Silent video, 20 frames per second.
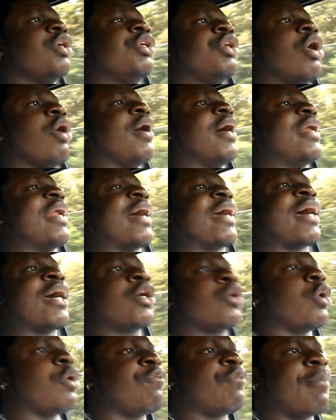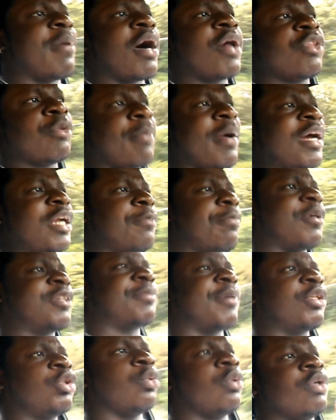You know, and I got growth on my other body
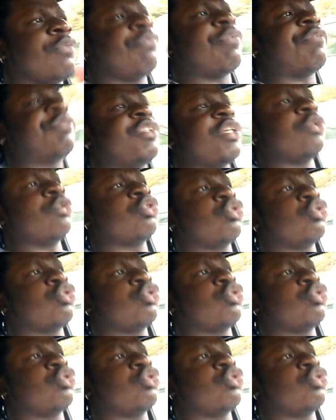parts by doing